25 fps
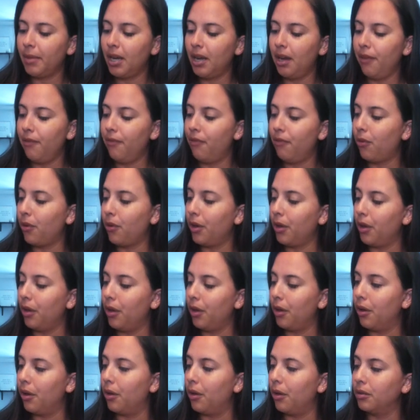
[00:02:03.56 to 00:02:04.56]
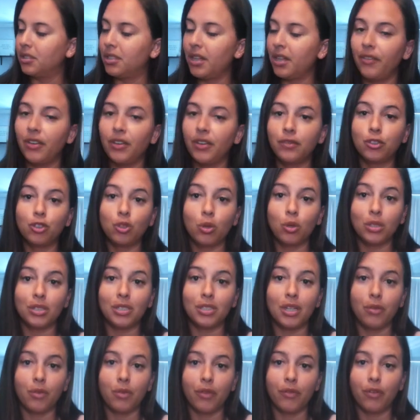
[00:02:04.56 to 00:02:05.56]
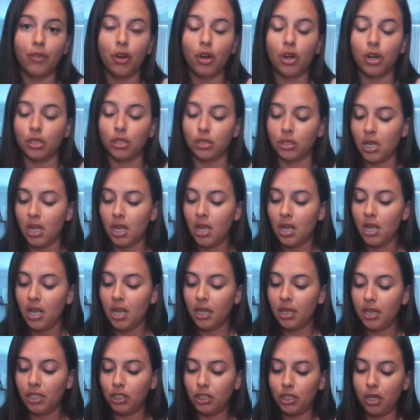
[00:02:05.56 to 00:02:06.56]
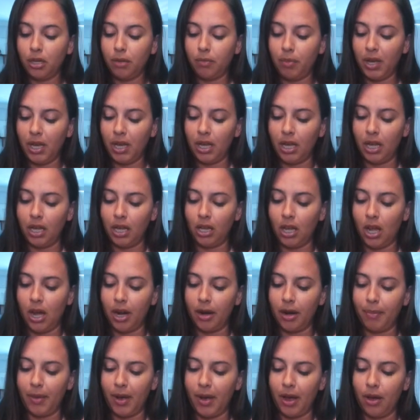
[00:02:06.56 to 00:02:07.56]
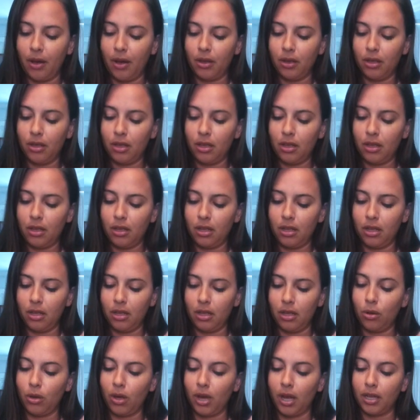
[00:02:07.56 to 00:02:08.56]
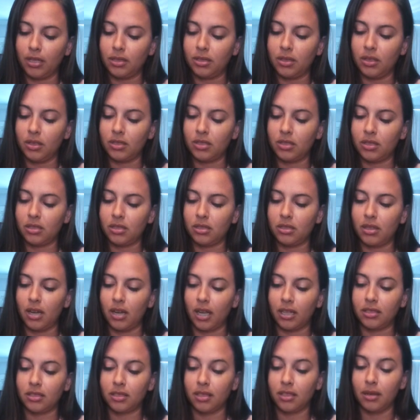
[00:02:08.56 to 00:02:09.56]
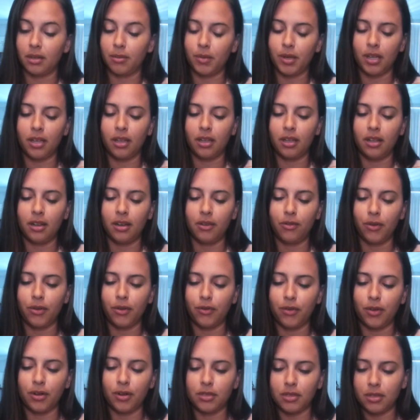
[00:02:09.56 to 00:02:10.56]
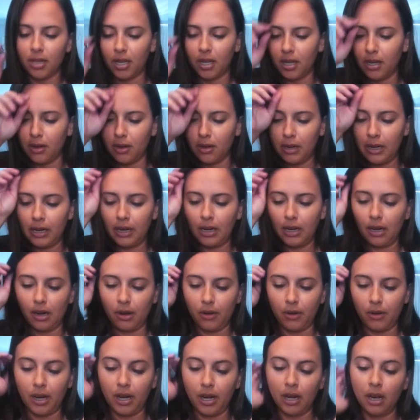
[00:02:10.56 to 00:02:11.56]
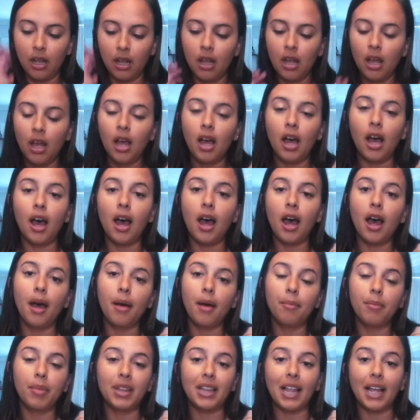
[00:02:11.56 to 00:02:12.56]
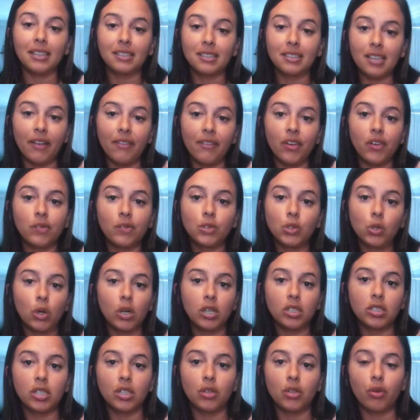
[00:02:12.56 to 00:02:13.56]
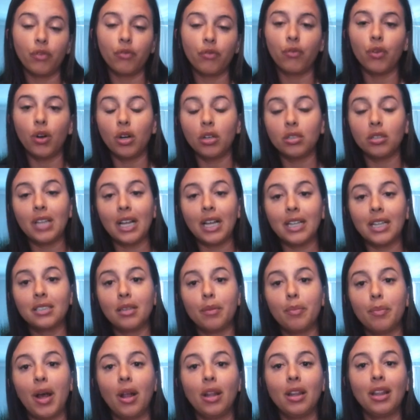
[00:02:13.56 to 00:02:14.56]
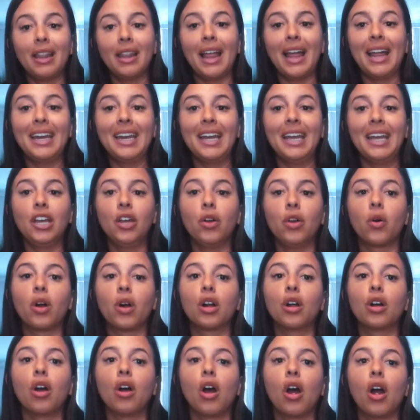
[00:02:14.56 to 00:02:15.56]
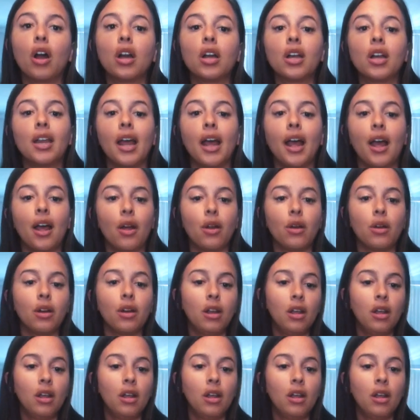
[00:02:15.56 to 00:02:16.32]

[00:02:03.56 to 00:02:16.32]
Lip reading: in for you. Seven of Swords in reverse. This could be a lot about you guys. This deck's going to be in reverse. I already know it. But that Seven of Swords in reverse, that's about letting your guard down.